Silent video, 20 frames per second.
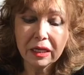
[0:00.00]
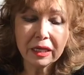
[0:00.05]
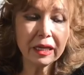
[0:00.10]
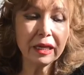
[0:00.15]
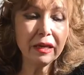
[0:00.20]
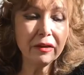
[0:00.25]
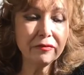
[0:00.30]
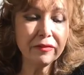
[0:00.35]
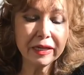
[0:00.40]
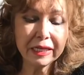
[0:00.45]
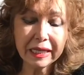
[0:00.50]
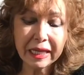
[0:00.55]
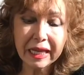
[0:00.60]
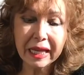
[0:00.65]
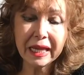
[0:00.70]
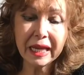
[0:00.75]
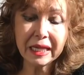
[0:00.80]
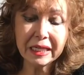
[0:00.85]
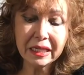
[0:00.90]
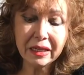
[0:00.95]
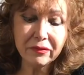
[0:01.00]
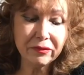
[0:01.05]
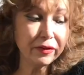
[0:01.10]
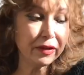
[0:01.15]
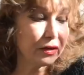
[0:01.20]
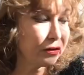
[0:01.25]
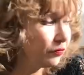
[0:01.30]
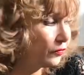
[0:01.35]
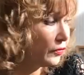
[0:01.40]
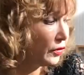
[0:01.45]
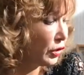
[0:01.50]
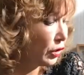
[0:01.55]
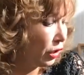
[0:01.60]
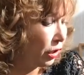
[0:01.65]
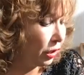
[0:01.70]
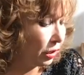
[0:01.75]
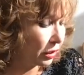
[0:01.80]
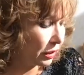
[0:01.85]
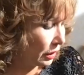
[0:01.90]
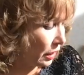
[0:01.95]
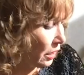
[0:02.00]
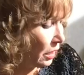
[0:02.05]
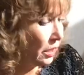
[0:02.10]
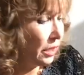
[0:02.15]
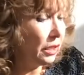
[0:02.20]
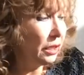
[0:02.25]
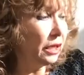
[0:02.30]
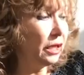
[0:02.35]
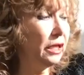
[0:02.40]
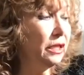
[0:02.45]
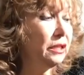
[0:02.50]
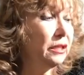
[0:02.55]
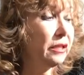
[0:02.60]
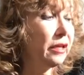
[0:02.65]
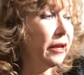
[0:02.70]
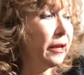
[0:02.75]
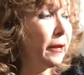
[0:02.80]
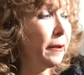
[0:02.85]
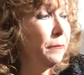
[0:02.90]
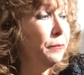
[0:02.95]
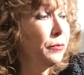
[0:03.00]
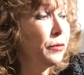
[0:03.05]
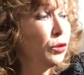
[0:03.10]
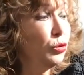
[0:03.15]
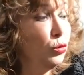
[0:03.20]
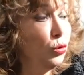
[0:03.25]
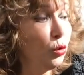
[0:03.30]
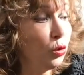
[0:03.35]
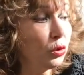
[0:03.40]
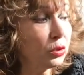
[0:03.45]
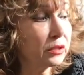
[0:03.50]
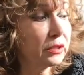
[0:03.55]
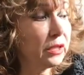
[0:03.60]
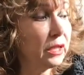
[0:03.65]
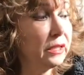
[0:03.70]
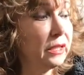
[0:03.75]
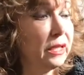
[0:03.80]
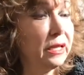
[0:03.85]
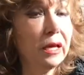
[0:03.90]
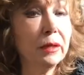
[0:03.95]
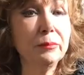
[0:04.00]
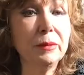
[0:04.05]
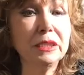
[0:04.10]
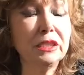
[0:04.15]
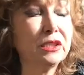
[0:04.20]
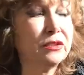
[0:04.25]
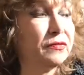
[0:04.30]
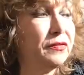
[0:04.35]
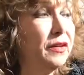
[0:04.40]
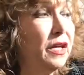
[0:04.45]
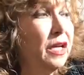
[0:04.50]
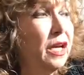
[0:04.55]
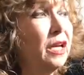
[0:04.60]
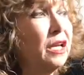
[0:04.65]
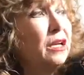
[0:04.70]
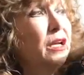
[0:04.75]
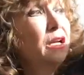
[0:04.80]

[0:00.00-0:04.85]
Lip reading: even anywhere we are in the northern hemisphere,